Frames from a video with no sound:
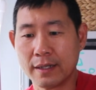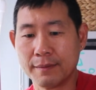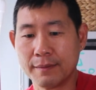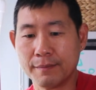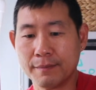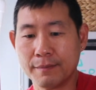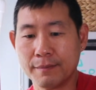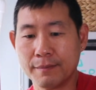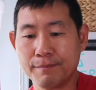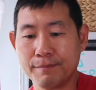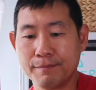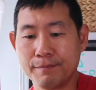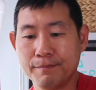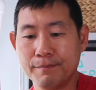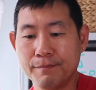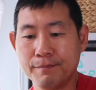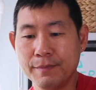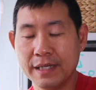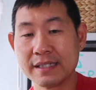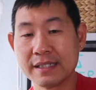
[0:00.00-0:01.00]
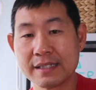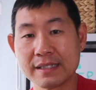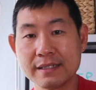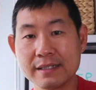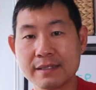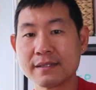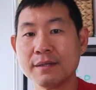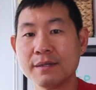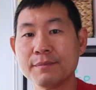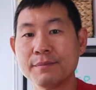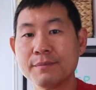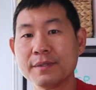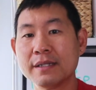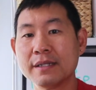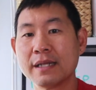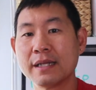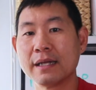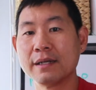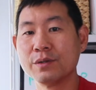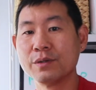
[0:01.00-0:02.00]
this is something that
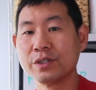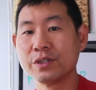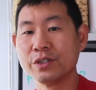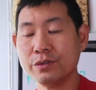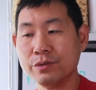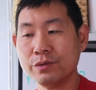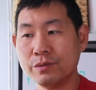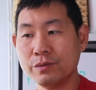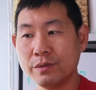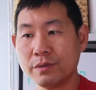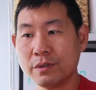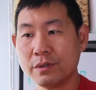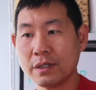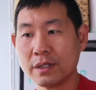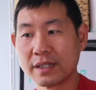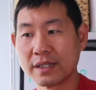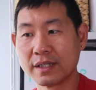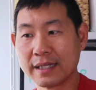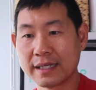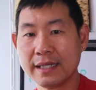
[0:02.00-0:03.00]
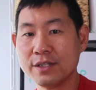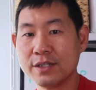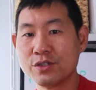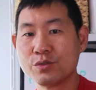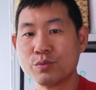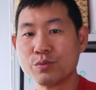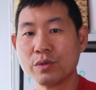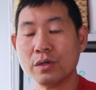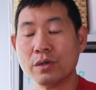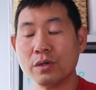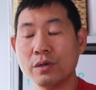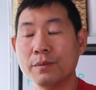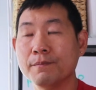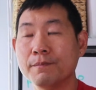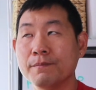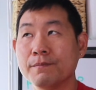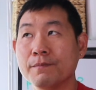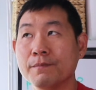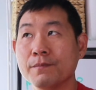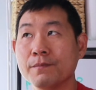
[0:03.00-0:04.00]
the kids will
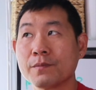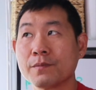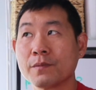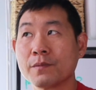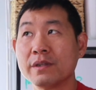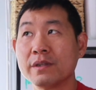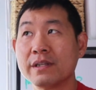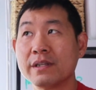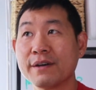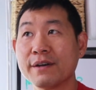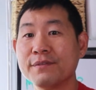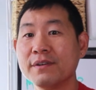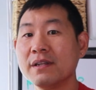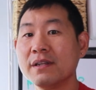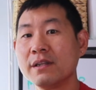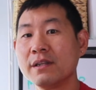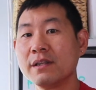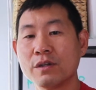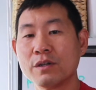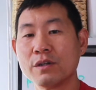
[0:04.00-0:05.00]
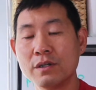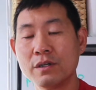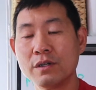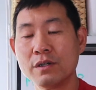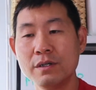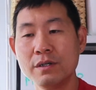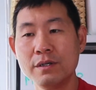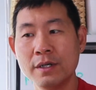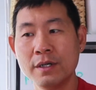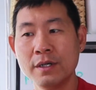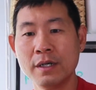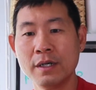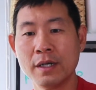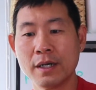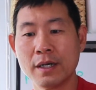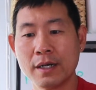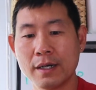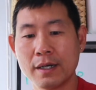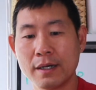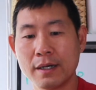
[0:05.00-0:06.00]
definitely learn more
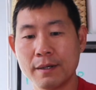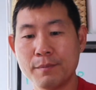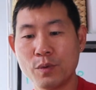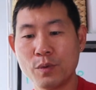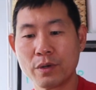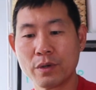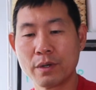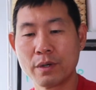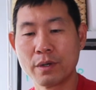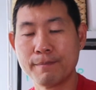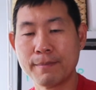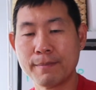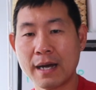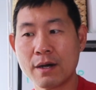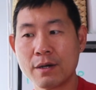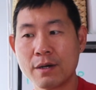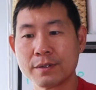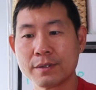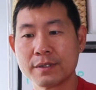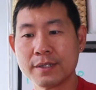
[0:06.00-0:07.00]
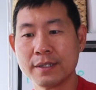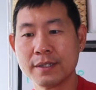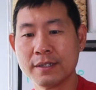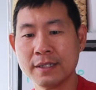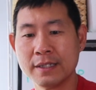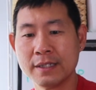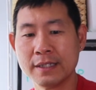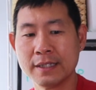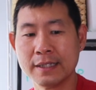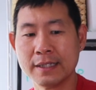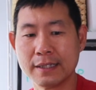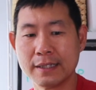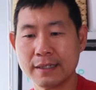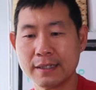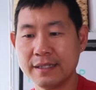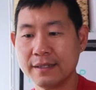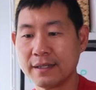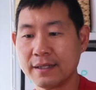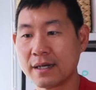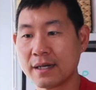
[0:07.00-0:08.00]
about in the coming
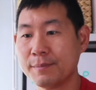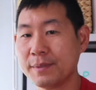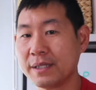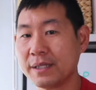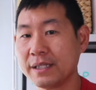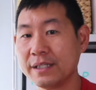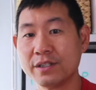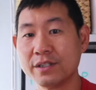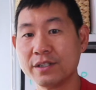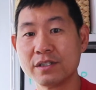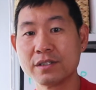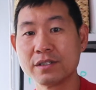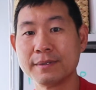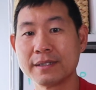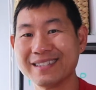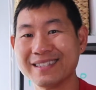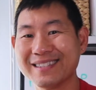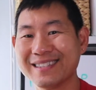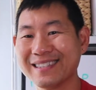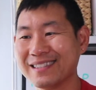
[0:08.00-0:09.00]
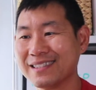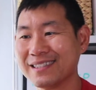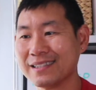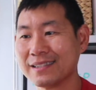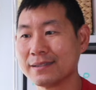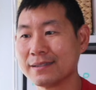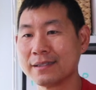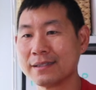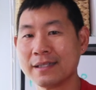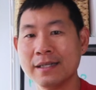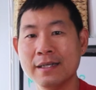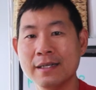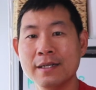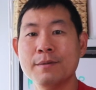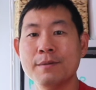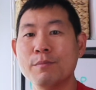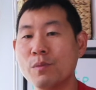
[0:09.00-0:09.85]
years, because it's just more